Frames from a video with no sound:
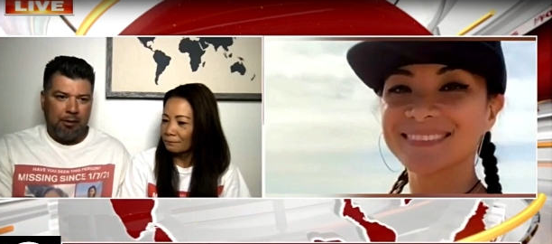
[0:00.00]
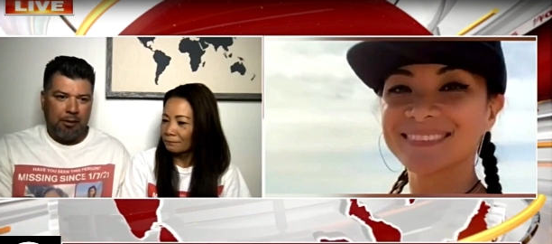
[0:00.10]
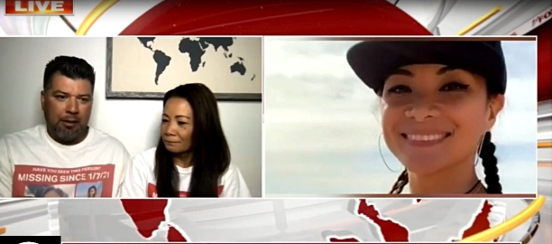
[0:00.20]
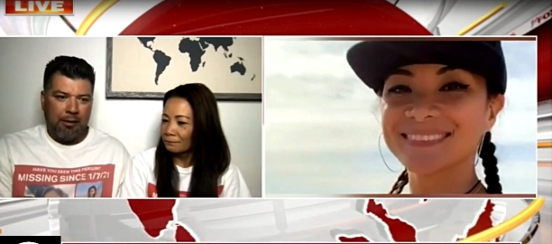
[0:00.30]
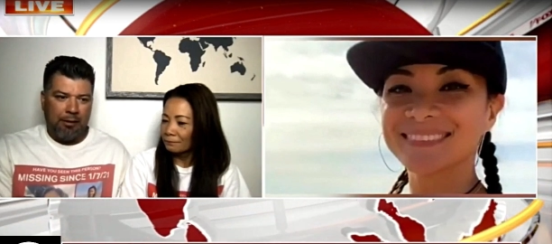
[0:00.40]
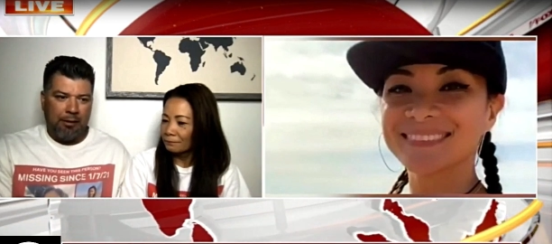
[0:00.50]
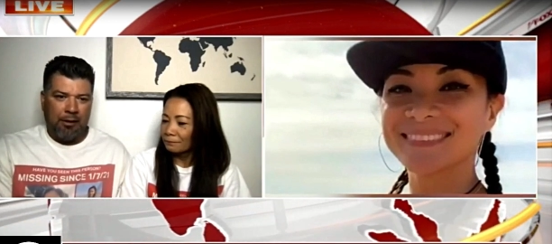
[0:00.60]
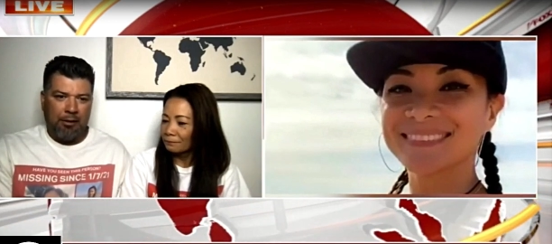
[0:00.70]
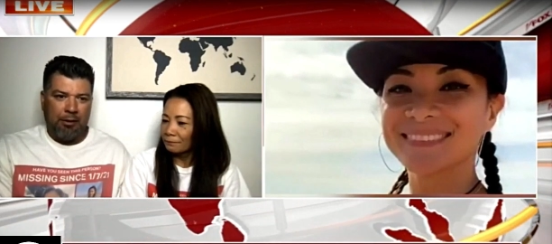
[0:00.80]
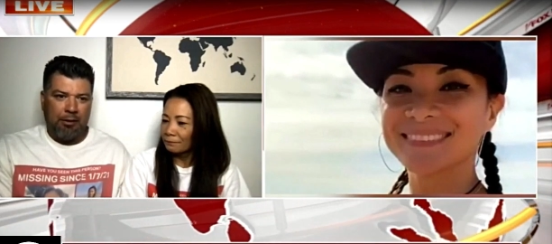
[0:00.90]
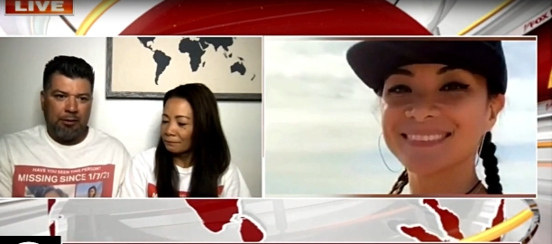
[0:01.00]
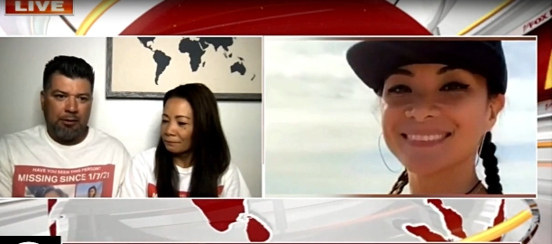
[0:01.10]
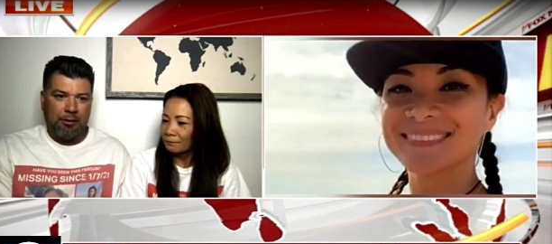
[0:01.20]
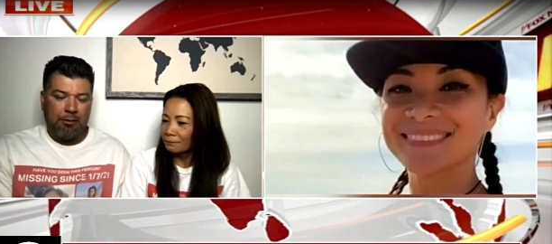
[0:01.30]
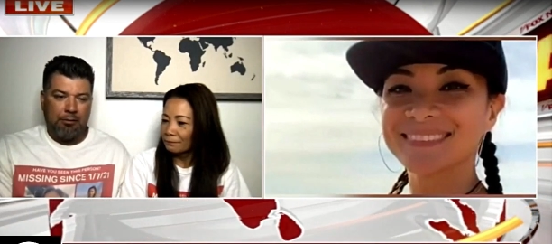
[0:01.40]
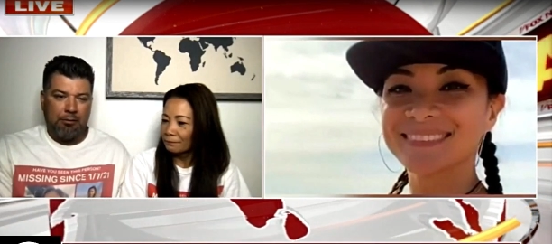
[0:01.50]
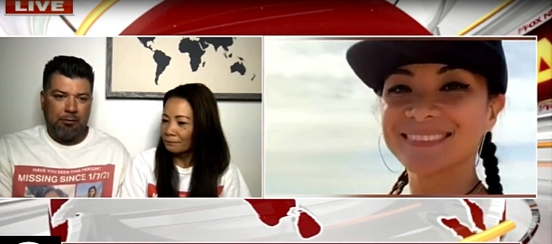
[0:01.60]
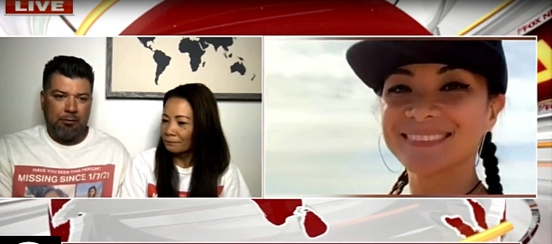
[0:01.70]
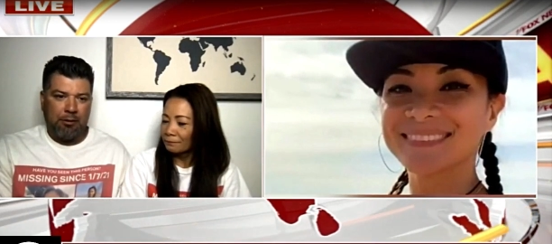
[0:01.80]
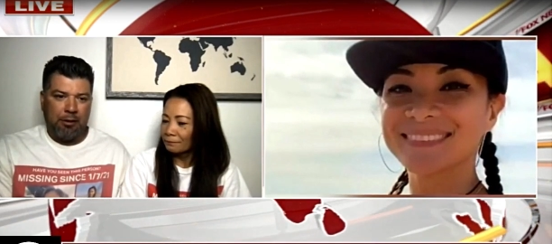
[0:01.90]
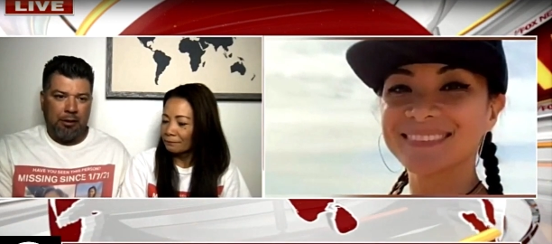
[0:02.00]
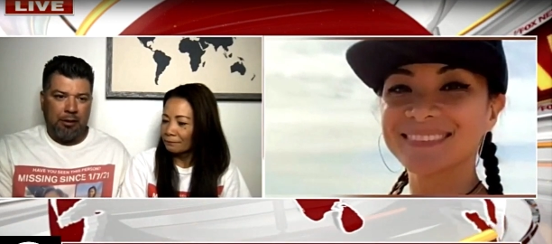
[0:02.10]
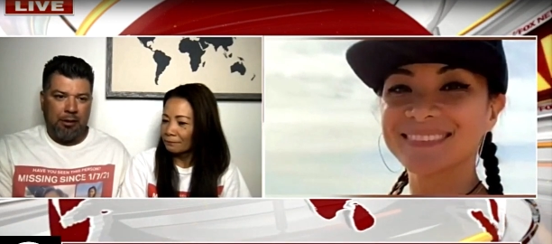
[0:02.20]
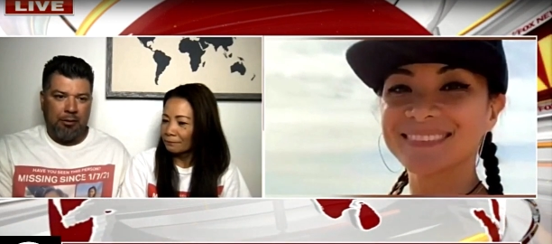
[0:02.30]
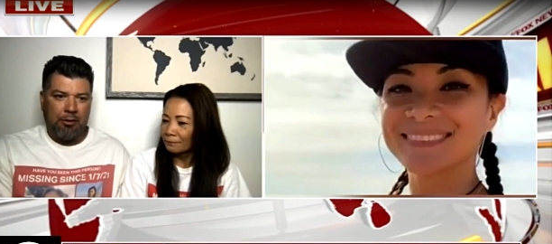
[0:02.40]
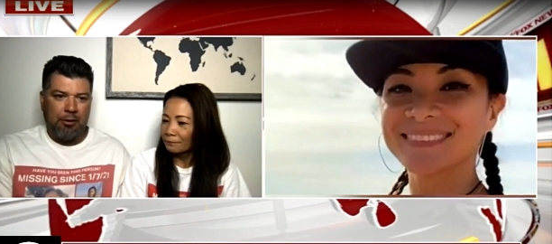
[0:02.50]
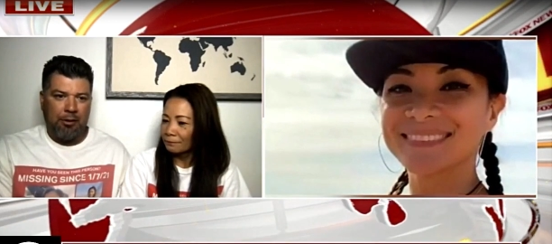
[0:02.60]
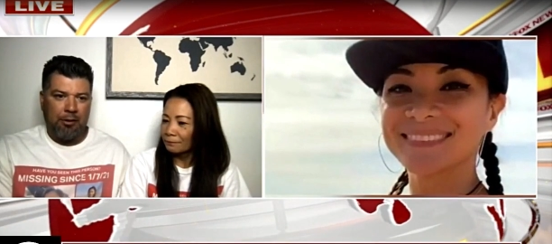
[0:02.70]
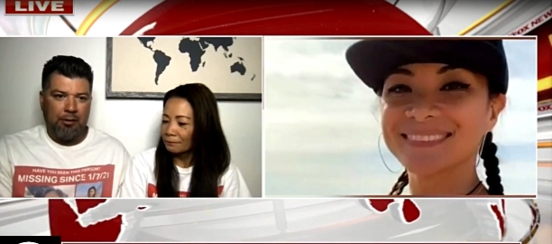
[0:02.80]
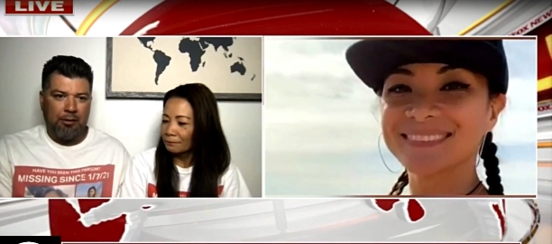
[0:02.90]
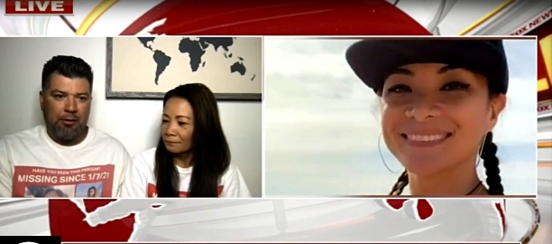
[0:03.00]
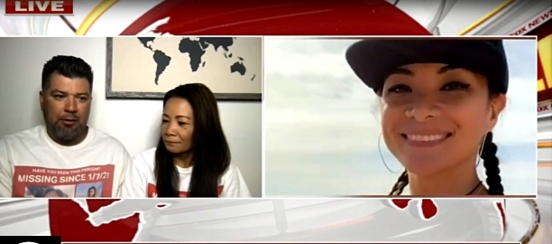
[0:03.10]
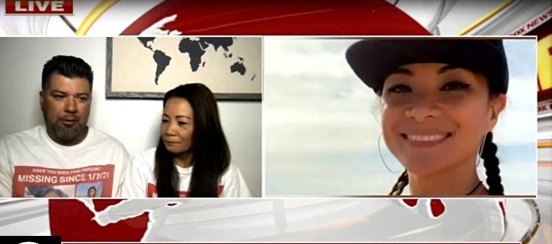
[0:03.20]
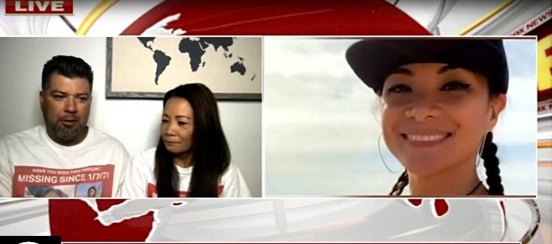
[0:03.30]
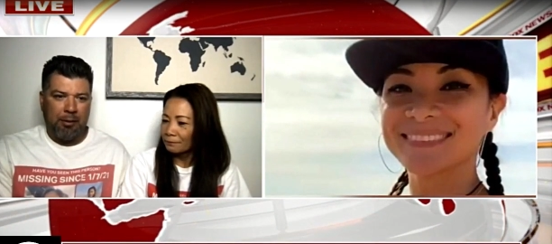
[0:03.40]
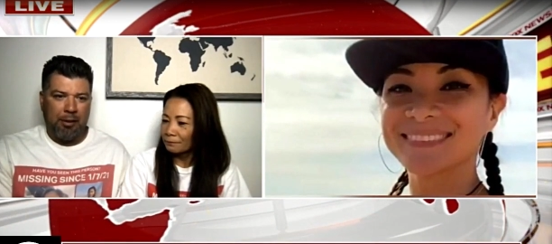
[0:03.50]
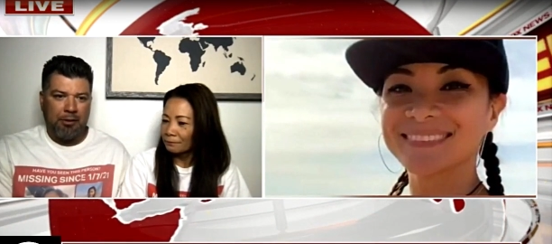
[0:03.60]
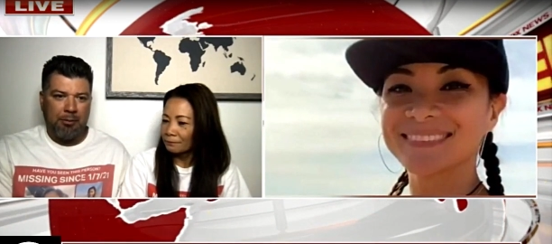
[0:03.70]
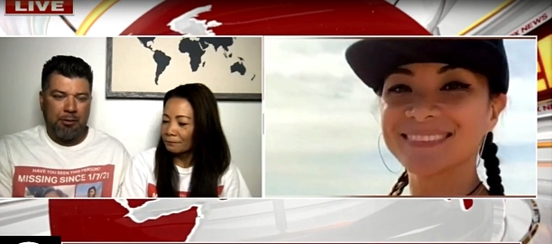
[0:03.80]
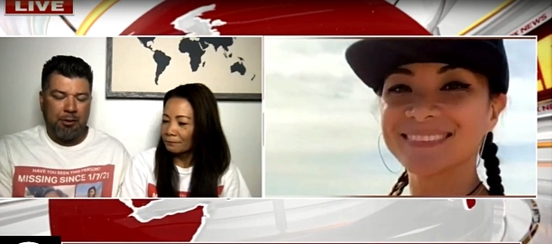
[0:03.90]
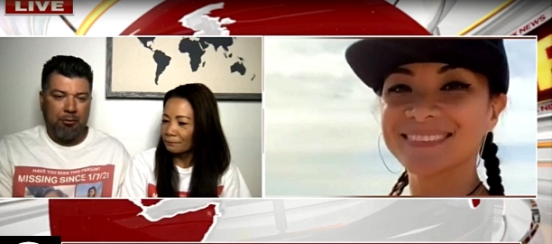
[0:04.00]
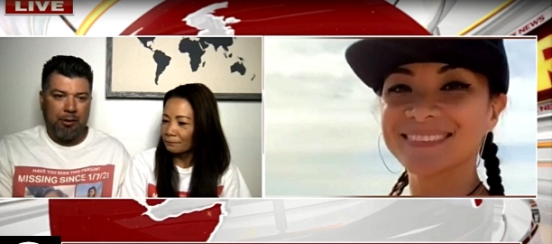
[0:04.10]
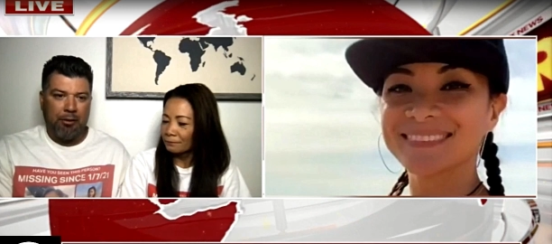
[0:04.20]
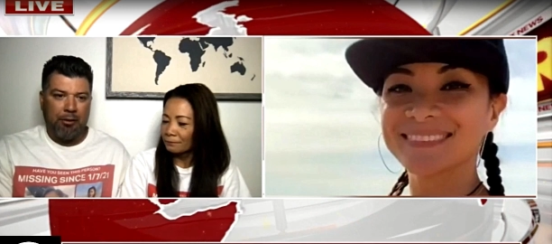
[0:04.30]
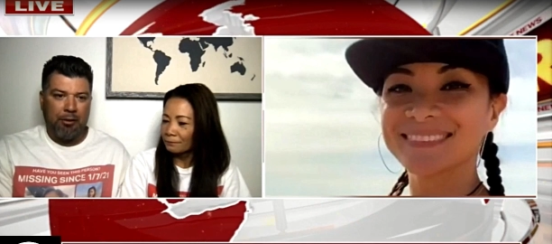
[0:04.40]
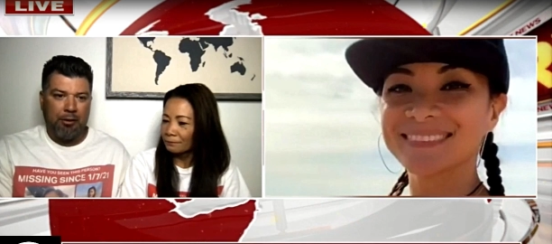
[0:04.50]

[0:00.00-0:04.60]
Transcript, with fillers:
Speaker 1: I think Larry just he couldn't imagine himself without her.